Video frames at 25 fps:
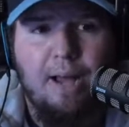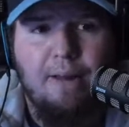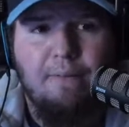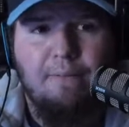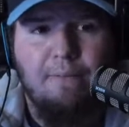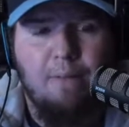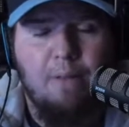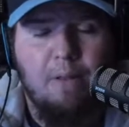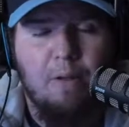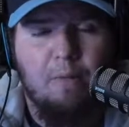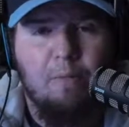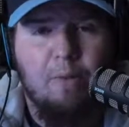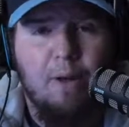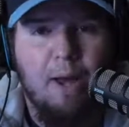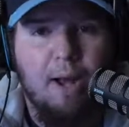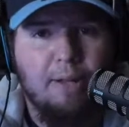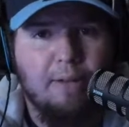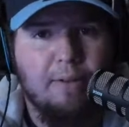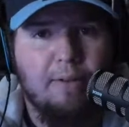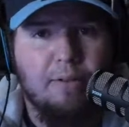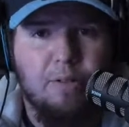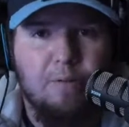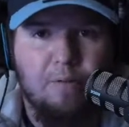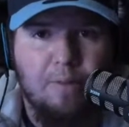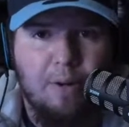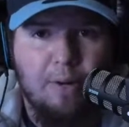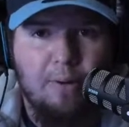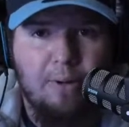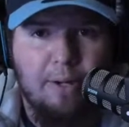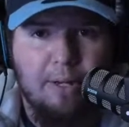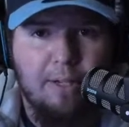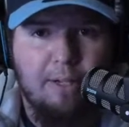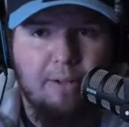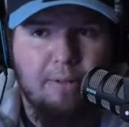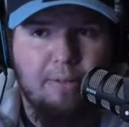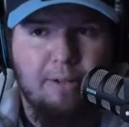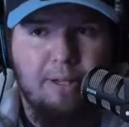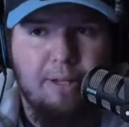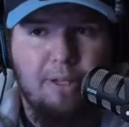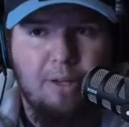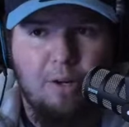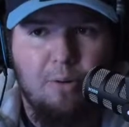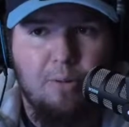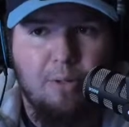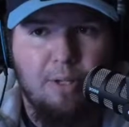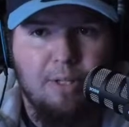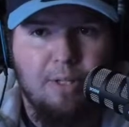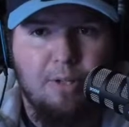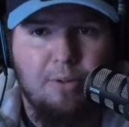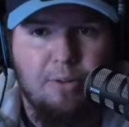from the fact there's very clearly
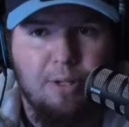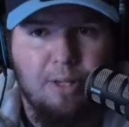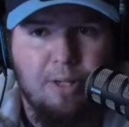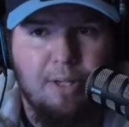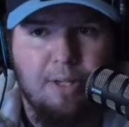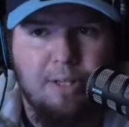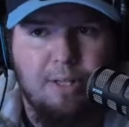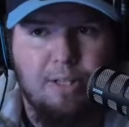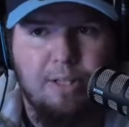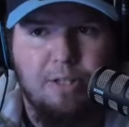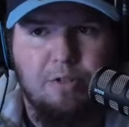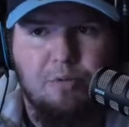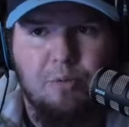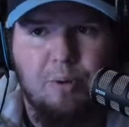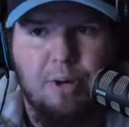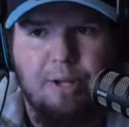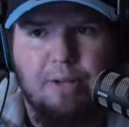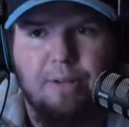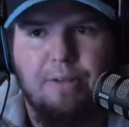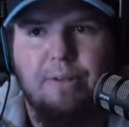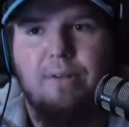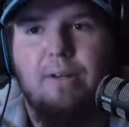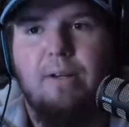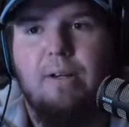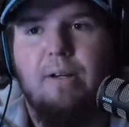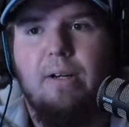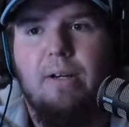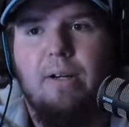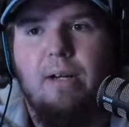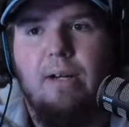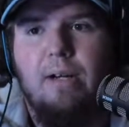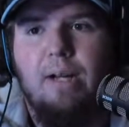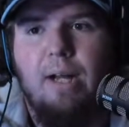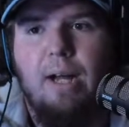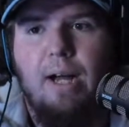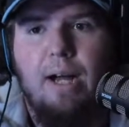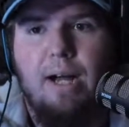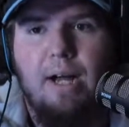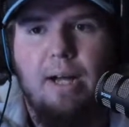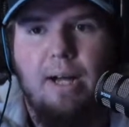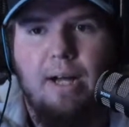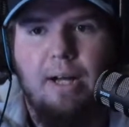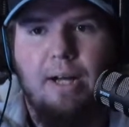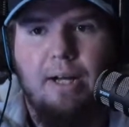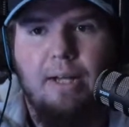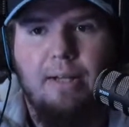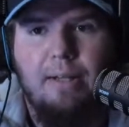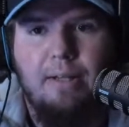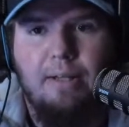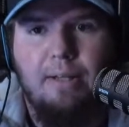no Ahsoka in this trailer,
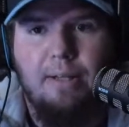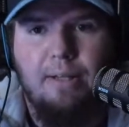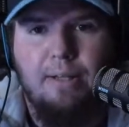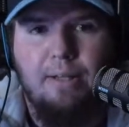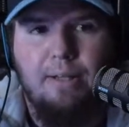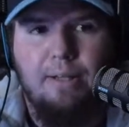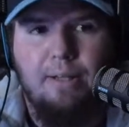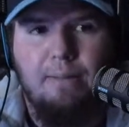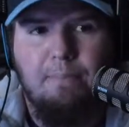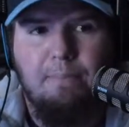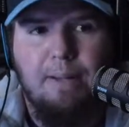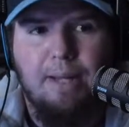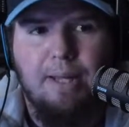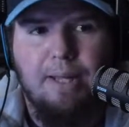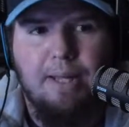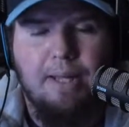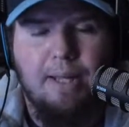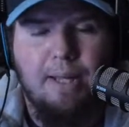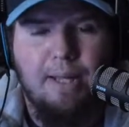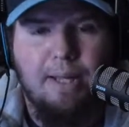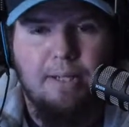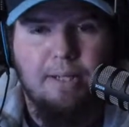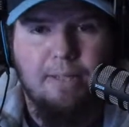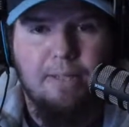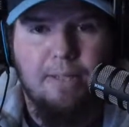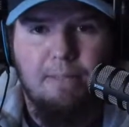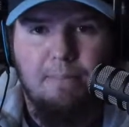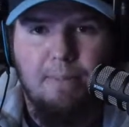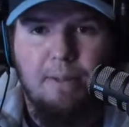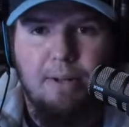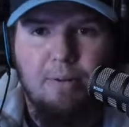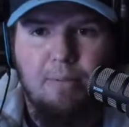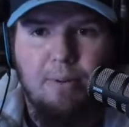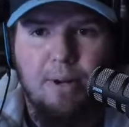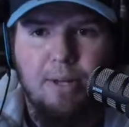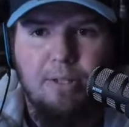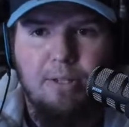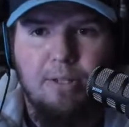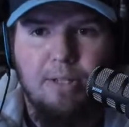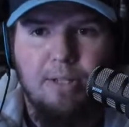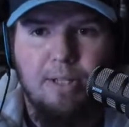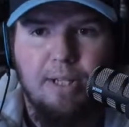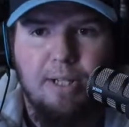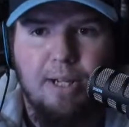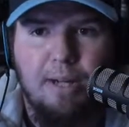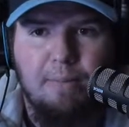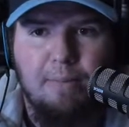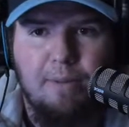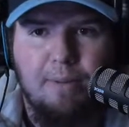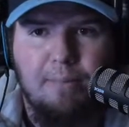the big things, the big questions
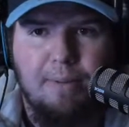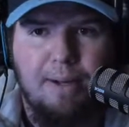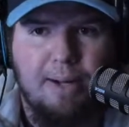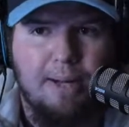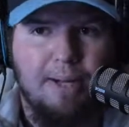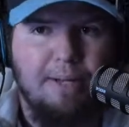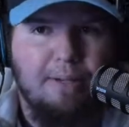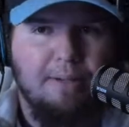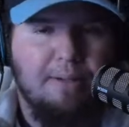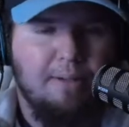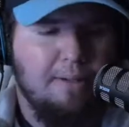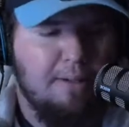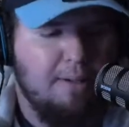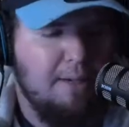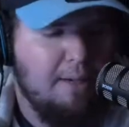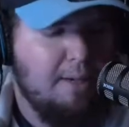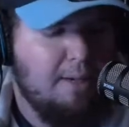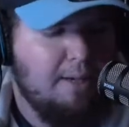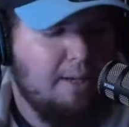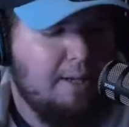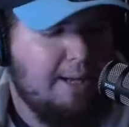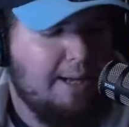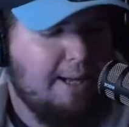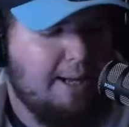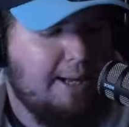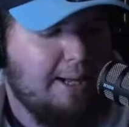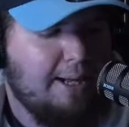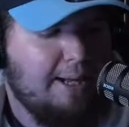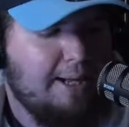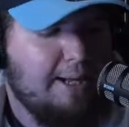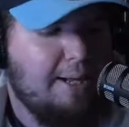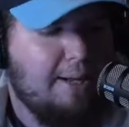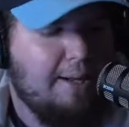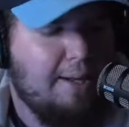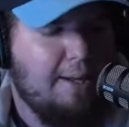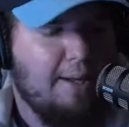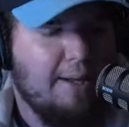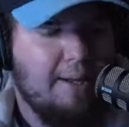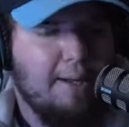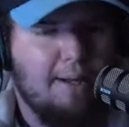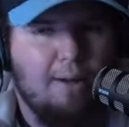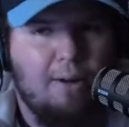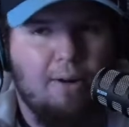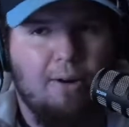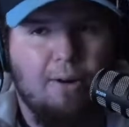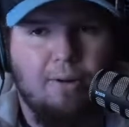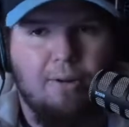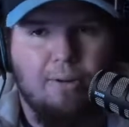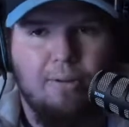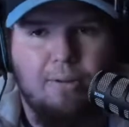that come to mind
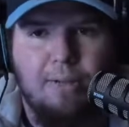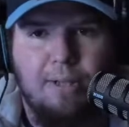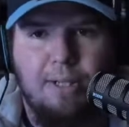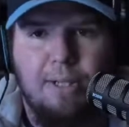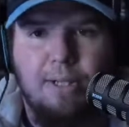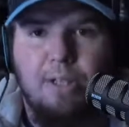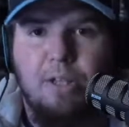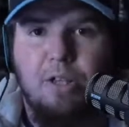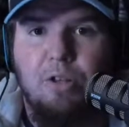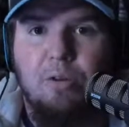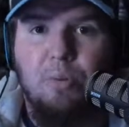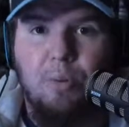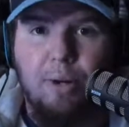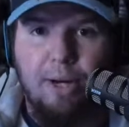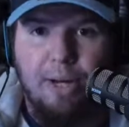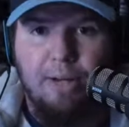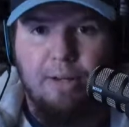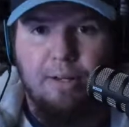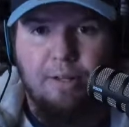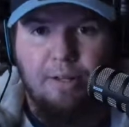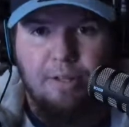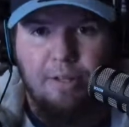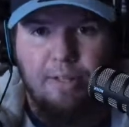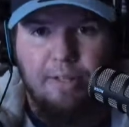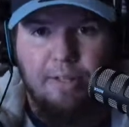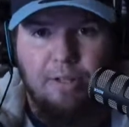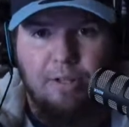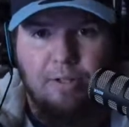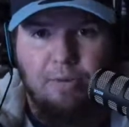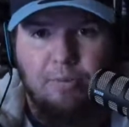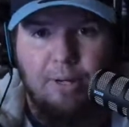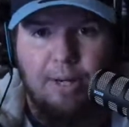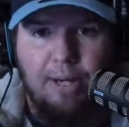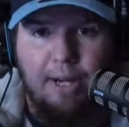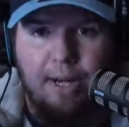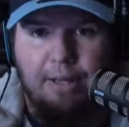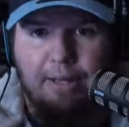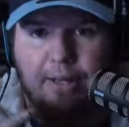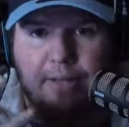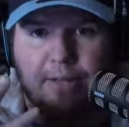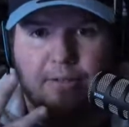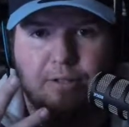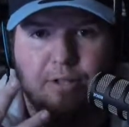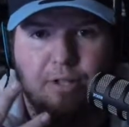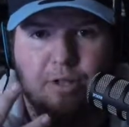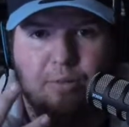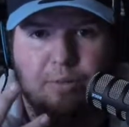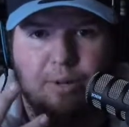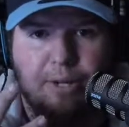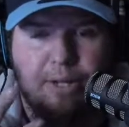are these three, and I think
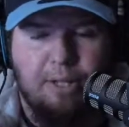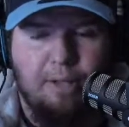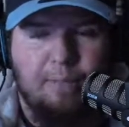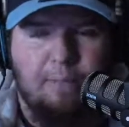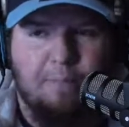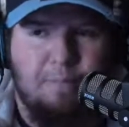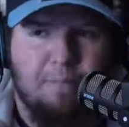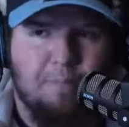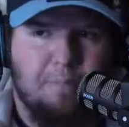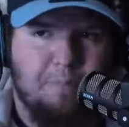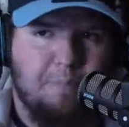there's three of them.